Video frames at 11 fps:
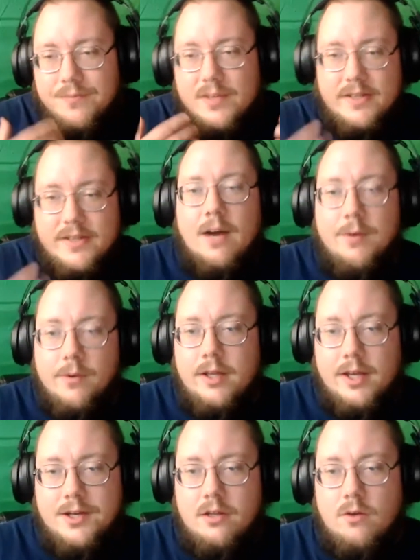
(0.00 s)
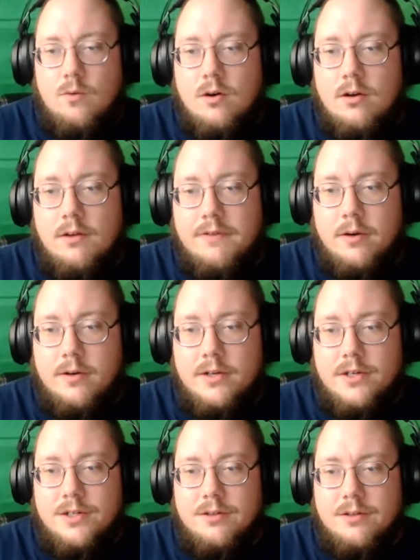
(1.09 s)
This is how we relate to the world,
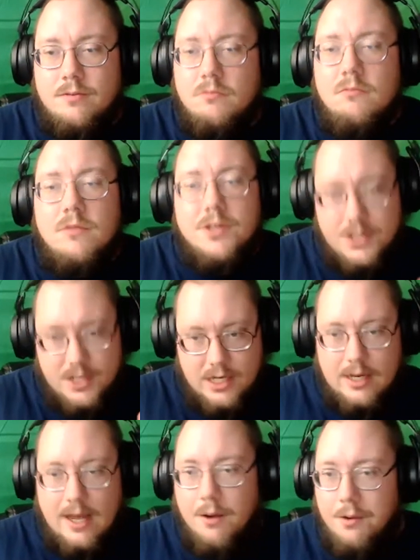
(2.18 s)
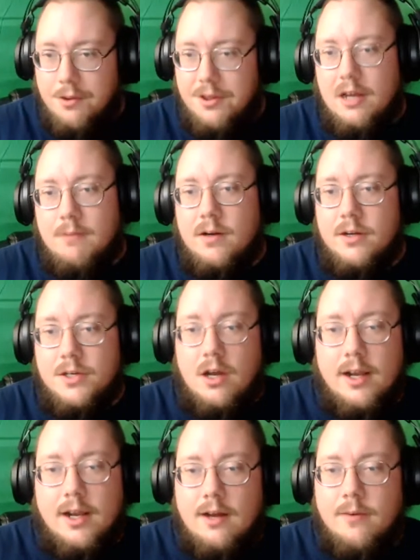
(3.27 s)
folks. Just sit down, think about it,
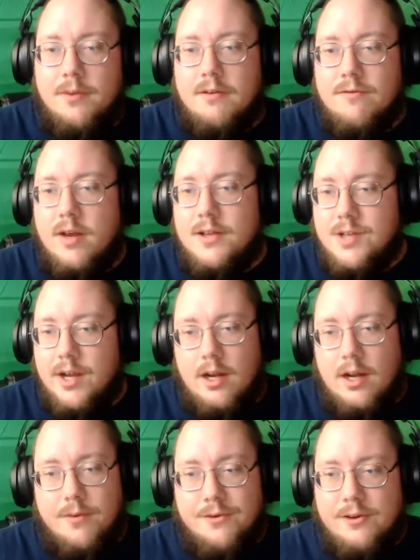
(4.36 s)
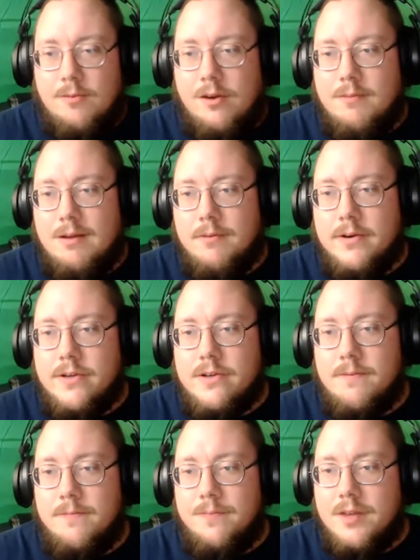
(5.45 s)
talk it out with your friends, talk it out with your community members.